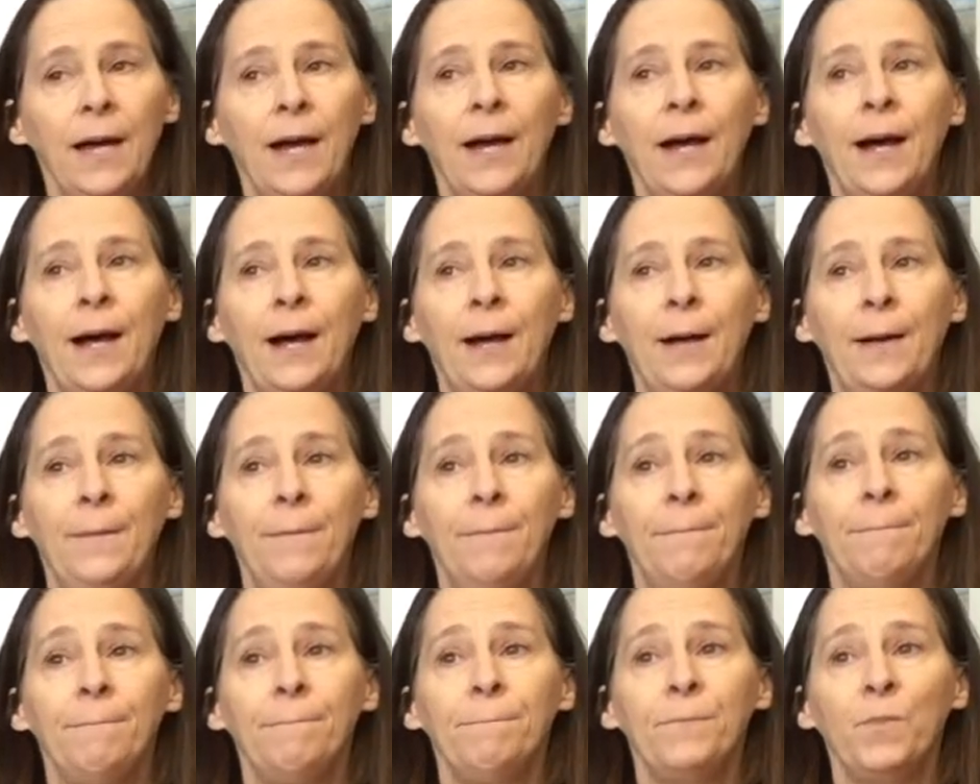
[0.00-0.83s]

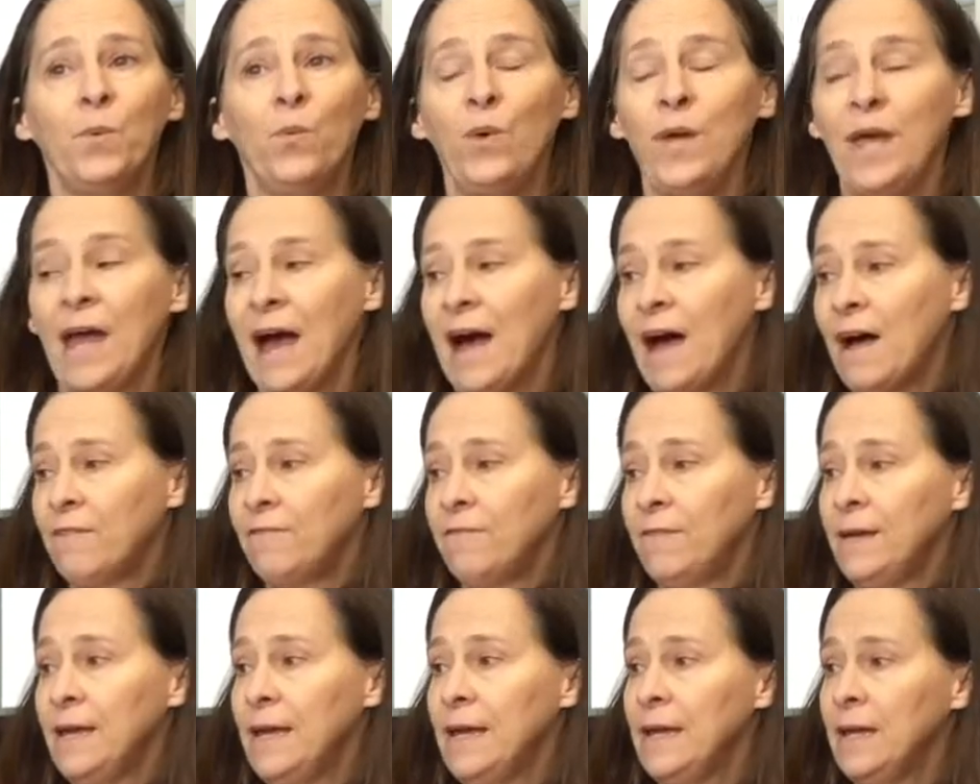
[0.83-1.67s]
Um, we
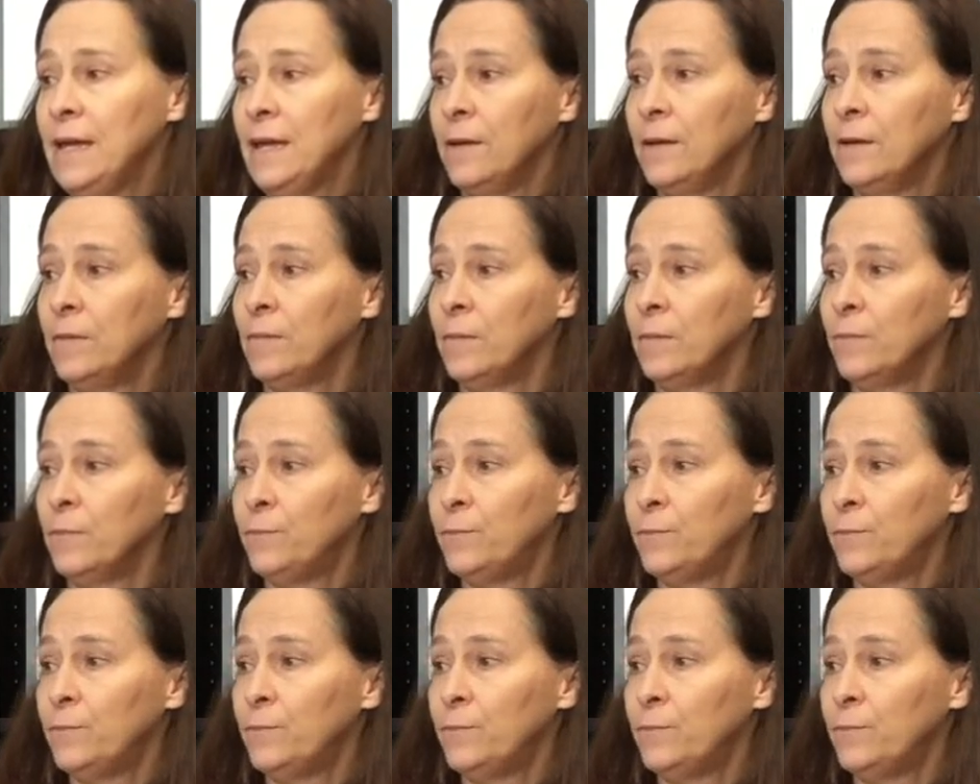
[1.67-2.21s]
have a